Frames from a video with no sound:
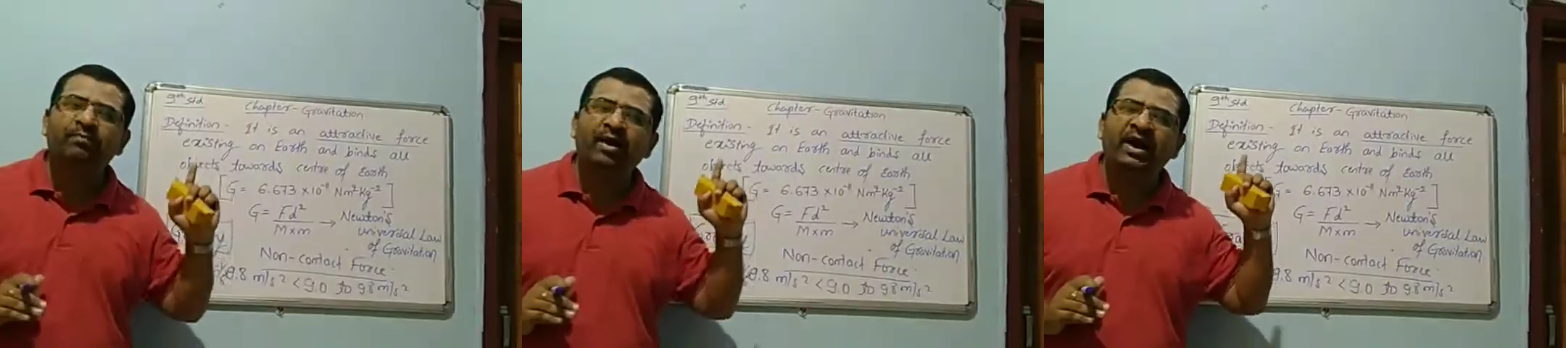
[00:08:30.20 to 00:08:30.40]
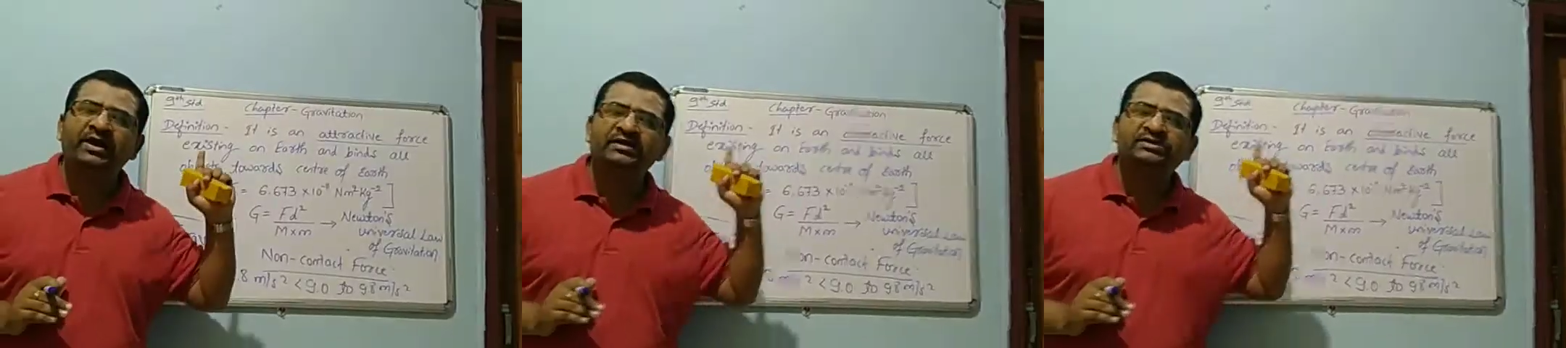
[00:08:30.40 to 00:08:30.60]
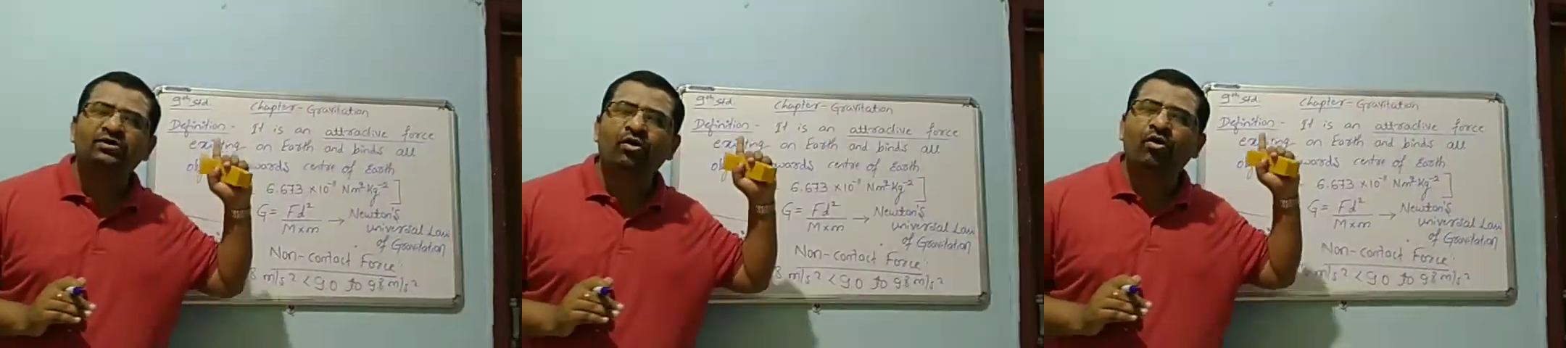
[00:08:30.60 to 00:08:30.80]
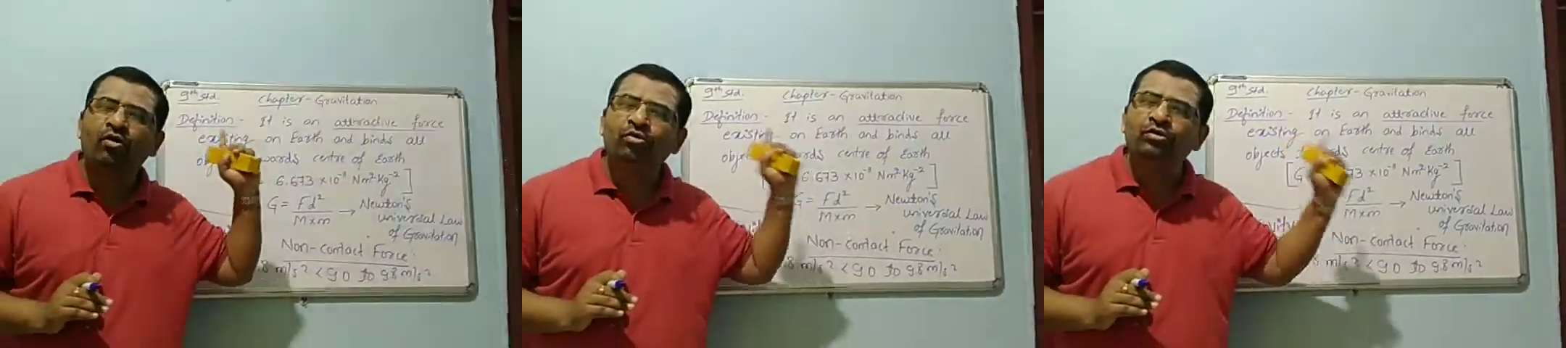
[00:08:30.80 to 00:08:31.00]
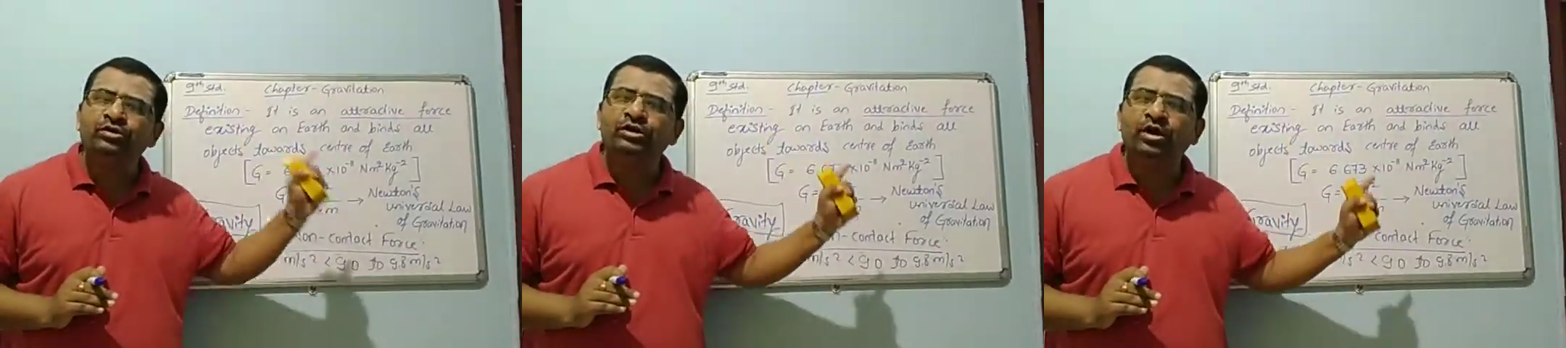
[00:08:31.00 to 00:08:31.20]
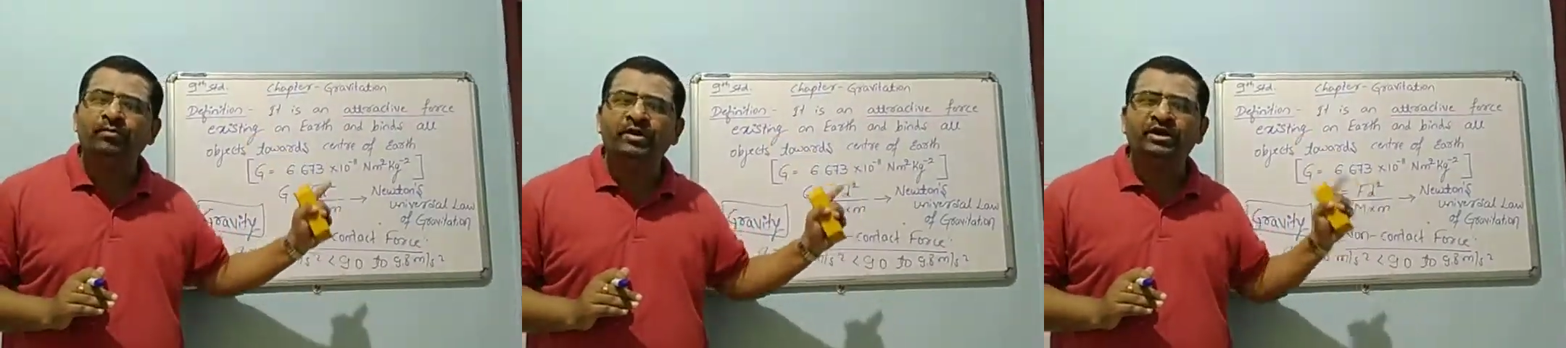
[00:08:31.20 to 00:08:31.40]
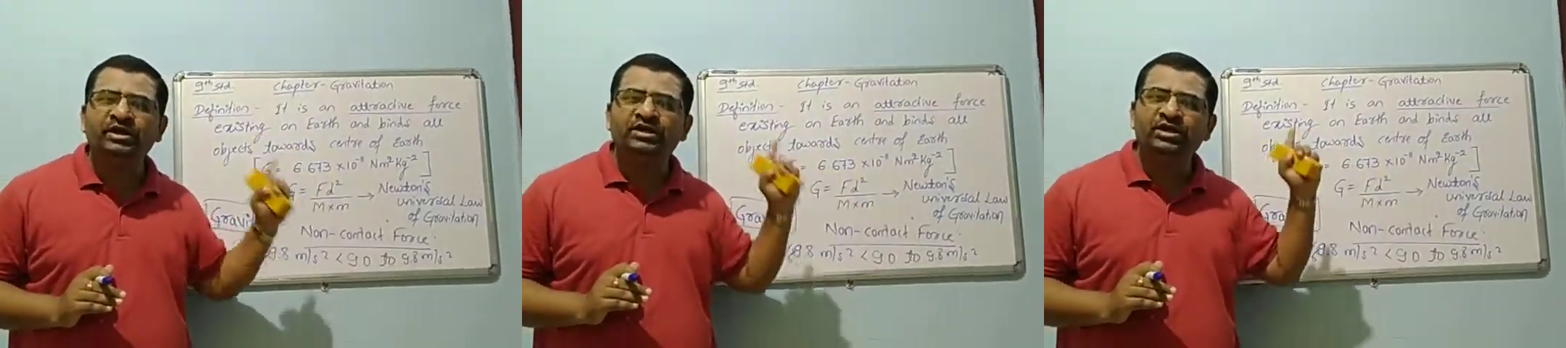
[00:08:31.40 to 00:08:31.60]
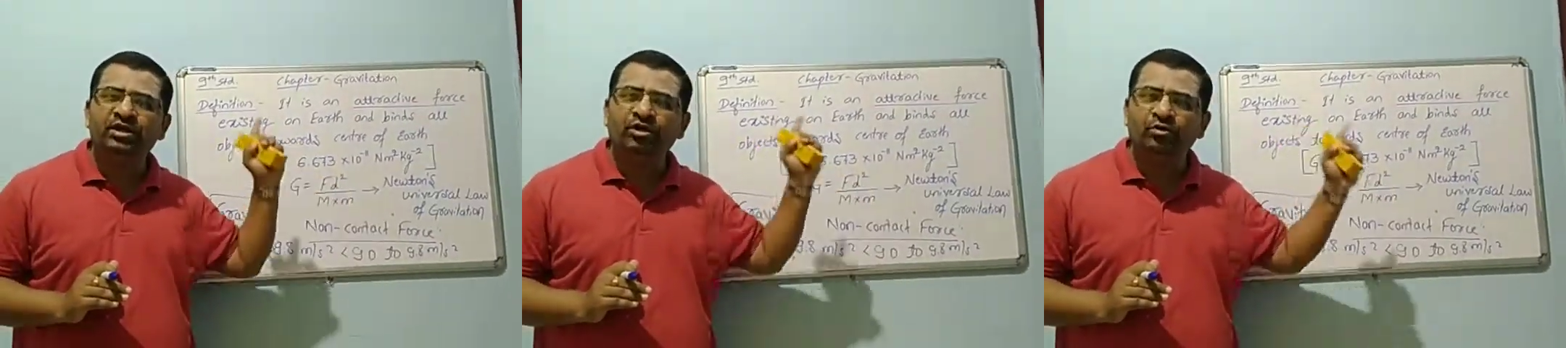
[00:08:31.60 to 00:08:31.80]
binds all the
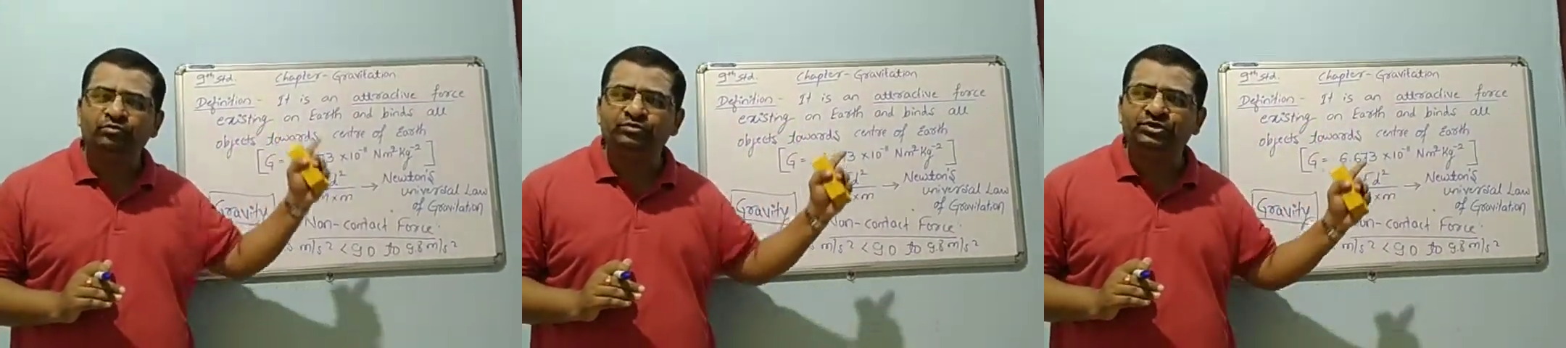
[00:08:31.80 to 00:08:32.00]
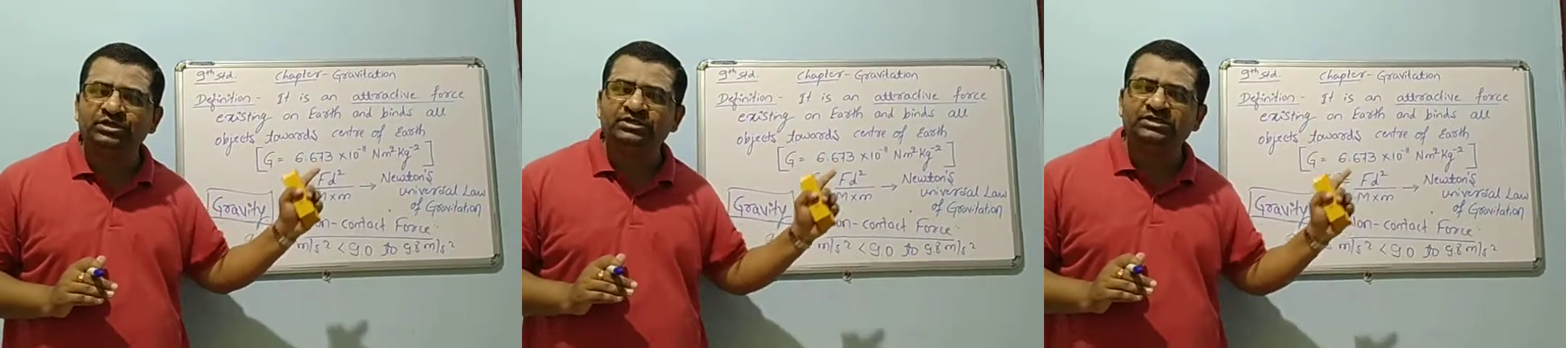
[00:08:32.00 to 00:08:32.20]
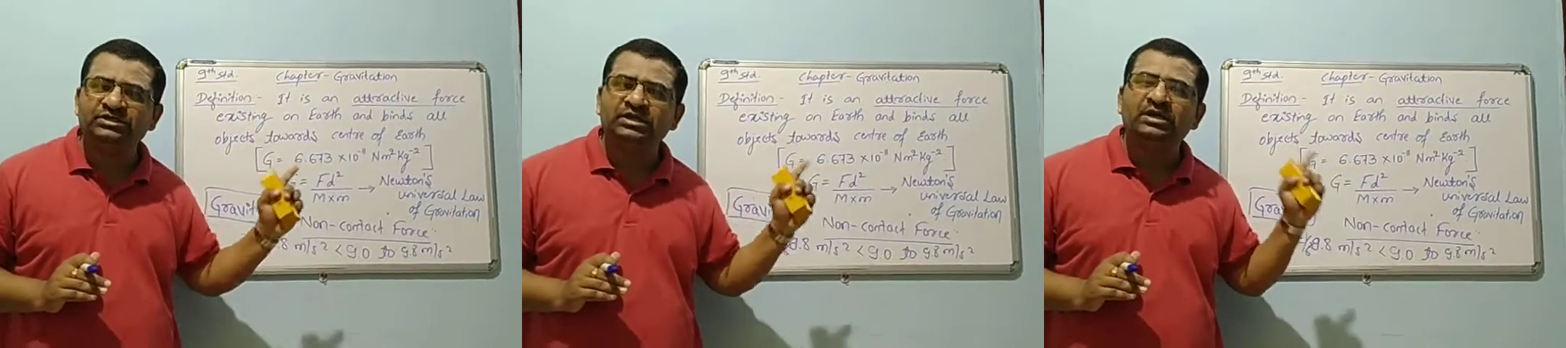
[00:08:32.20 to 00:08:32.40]
material objects